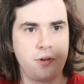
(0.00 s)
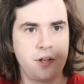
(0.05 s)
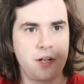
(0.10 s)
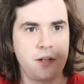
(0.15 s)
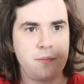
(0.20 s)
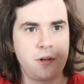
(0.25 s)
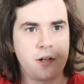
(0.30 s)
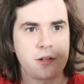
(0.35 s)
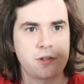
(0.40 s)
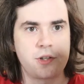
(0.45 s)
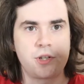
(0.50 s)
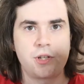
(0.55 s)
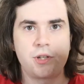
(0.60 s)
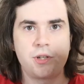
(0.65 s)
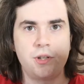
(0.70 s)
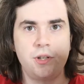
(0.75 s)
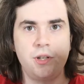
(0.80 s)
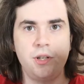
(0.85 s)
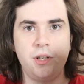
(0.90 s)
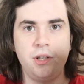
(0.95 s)
pretty
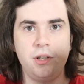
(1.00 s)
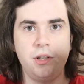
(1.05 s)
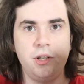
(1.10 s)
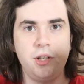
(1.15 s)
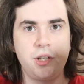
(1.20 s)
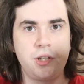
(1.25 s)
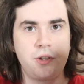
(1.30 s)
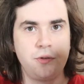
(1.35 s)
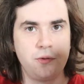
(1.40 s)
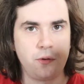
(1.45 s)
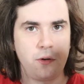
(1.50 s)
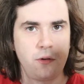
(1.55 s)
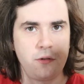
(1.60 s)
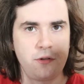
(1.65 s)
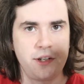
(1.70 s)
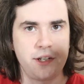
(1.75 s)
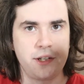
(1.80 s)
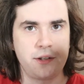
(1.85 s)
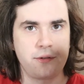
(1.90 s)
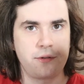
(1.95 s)
much
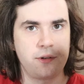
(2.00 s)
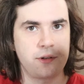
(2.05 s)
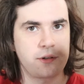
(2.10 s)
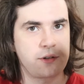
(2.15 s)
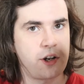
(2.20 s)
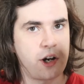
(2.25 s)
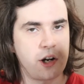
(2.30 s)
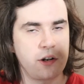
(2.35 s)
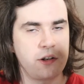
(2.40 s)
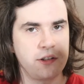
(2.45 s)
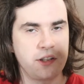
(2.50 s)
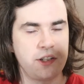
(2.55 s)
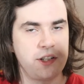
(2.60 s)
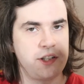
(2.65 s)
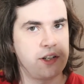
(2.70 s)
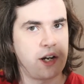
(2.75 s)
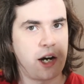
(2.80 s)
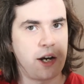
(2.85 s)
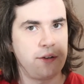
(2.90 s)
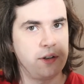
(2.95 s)
ignoring the
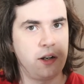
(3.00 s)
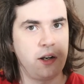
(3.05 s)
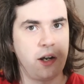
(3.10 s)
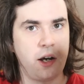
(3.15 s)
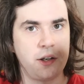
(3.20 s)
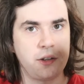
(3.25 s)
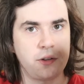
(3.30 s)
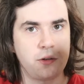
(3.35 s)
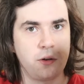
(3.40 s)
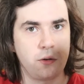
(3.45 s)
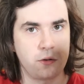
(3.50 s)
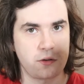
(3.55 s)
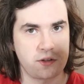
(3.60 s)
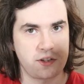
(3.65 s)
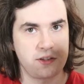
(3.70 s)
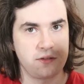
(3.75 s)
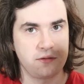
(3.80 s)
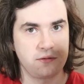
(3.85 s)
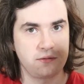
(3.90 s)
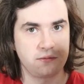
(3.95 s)
currently underlying
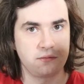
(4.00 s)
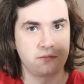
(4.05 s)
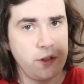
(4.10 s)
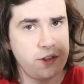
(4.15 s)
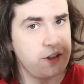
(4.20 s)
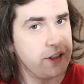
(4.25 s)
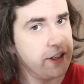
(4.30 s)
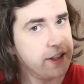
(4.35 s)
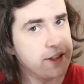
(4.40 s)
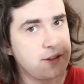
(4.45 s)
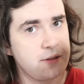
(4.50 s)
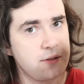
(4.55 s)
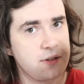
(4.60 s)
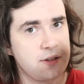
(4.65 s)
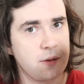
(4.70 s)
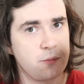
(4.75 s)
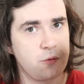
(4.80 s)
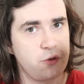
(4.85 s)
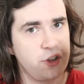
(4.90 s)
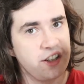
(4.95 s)
chords, which leads to
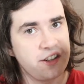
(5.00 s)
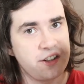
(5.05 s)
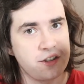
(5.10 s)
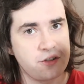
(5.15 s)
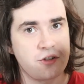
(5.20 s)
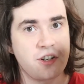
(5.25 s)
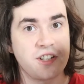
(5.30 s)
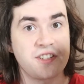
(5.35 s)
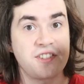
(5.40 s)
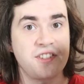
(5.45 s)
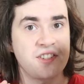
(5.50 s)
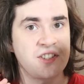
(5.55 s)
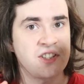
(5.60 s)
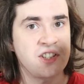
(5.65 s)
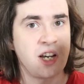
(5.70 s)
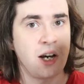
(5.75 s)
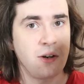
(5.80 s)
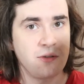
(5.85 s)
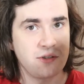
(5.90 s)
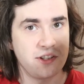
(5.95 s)
some really interesting
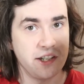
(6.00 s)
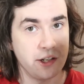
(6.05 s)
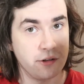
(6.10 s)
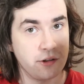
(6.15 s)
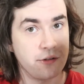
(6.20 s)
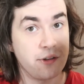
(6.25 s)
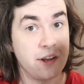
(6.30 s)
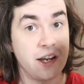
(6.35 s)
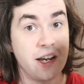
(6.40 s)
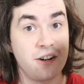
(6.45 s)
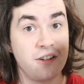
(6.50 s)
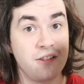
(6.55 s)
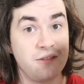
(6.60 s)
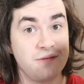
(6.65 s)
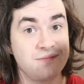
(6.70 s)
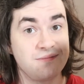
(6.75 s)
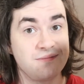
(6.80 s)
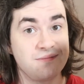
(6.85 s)
sounds here and there.